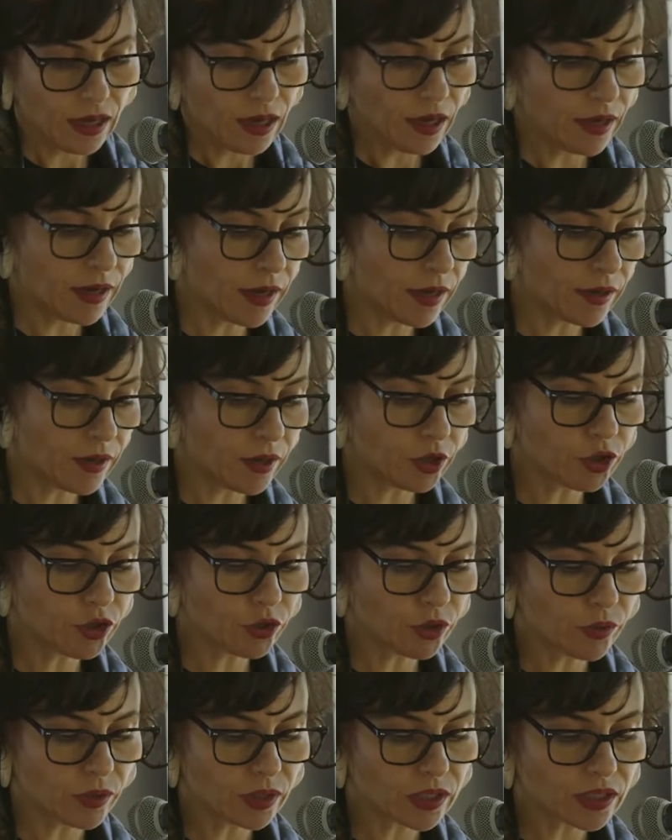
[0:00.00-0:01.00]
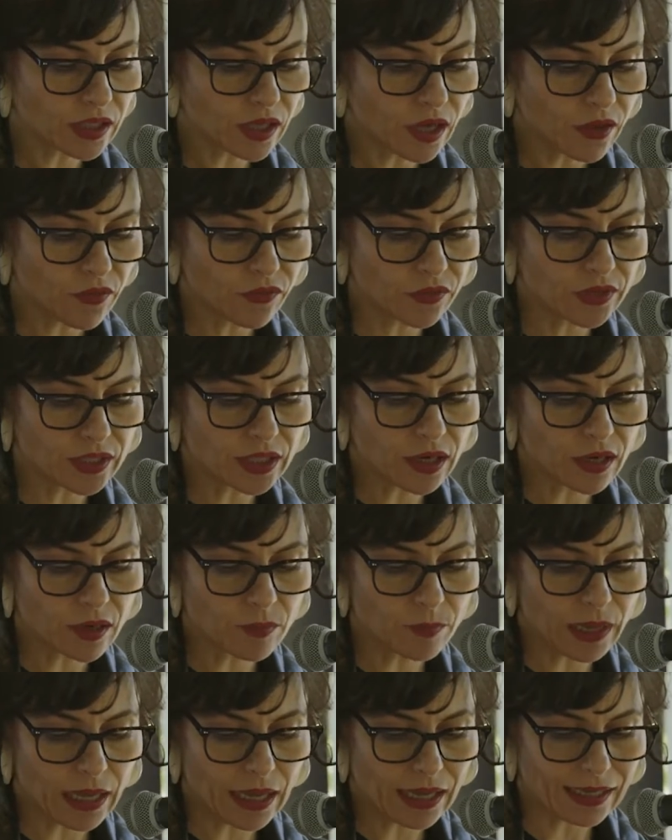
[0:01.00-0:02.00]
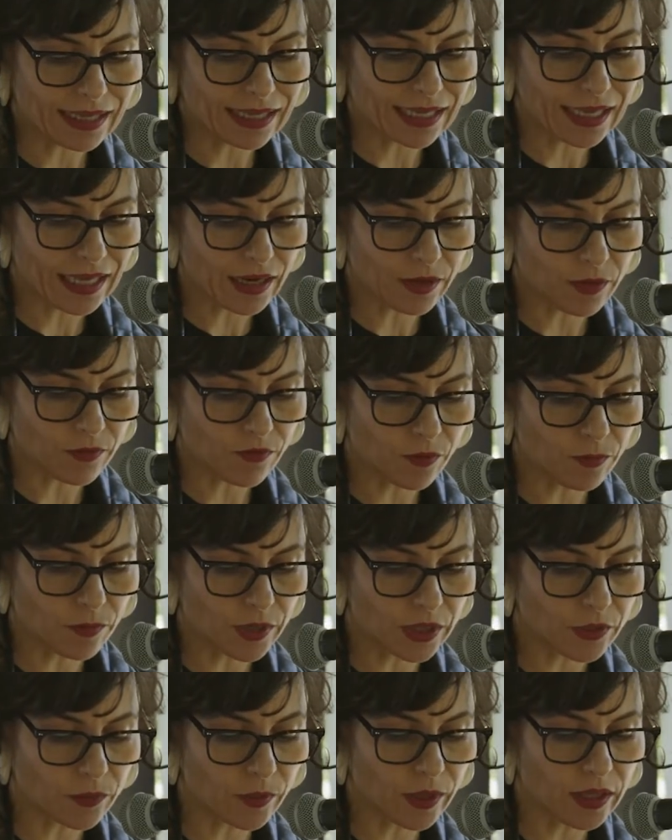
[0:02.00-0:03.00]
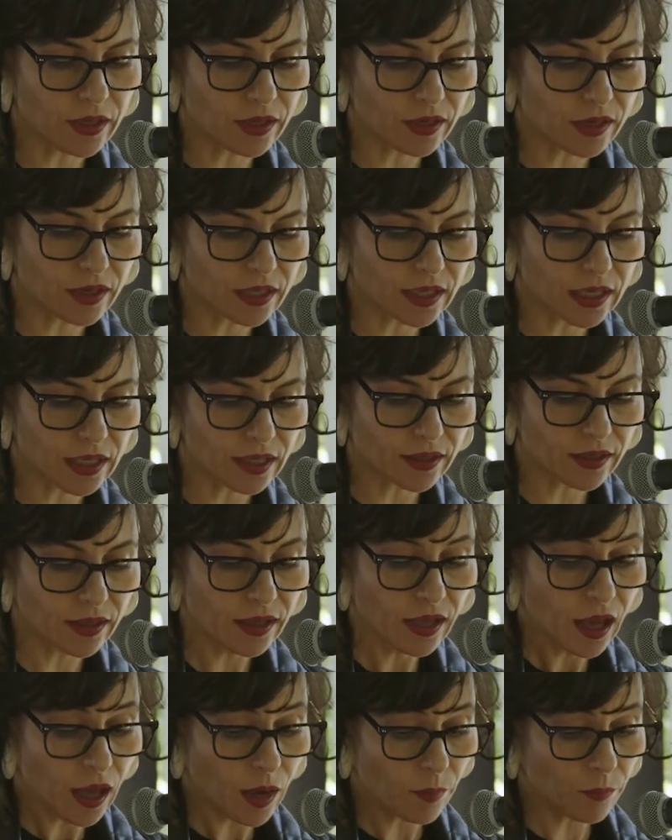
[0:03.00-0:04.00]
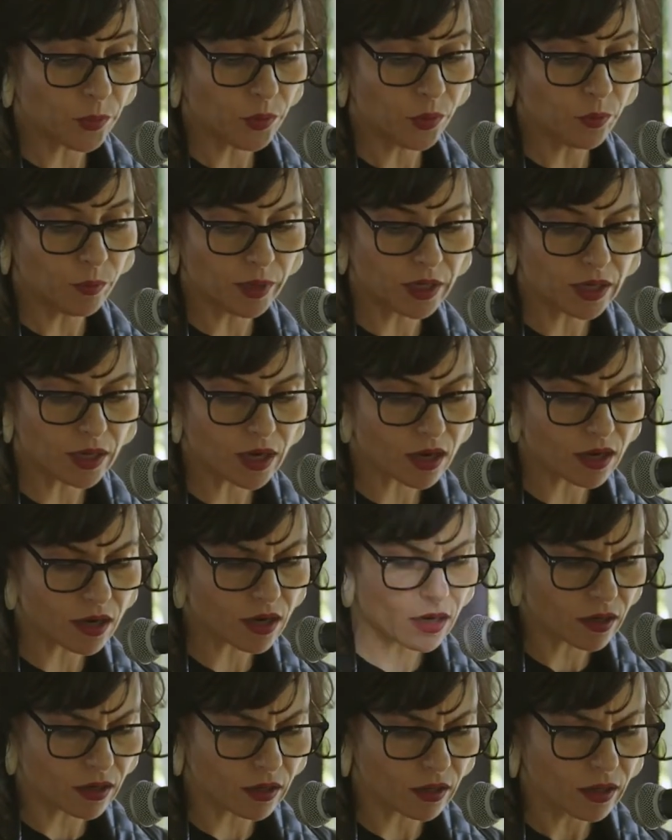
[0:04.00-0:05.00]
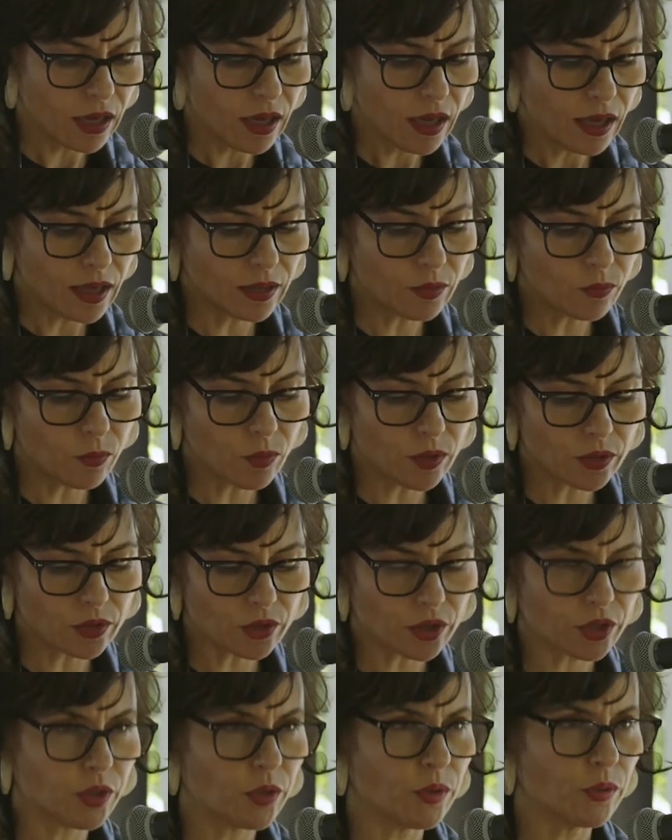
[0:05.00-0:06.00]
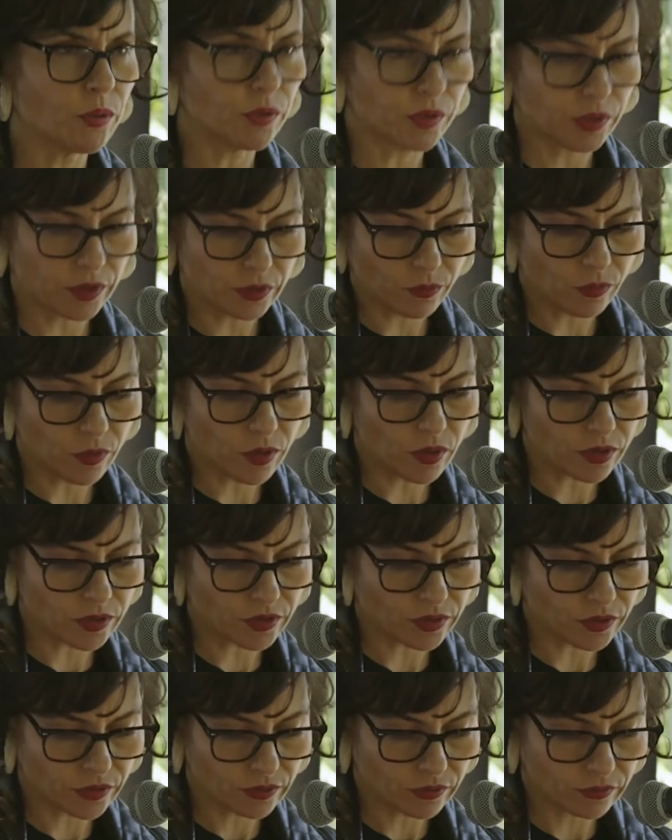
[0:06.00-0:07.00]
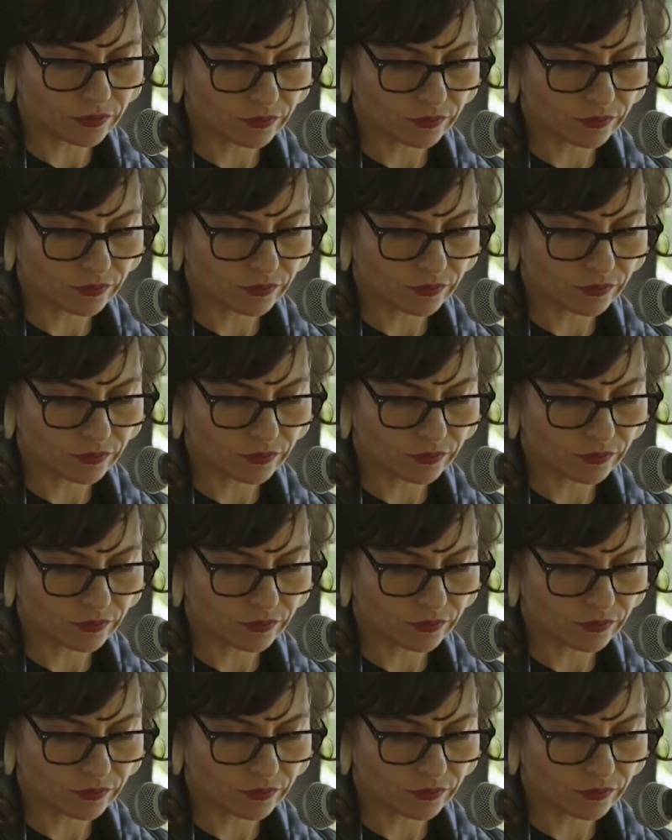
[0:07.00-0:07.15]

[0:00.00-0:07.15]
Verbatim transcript: Another drew a tough, tar black hair from between her teeth, a pubic curl, and wondered whose it was.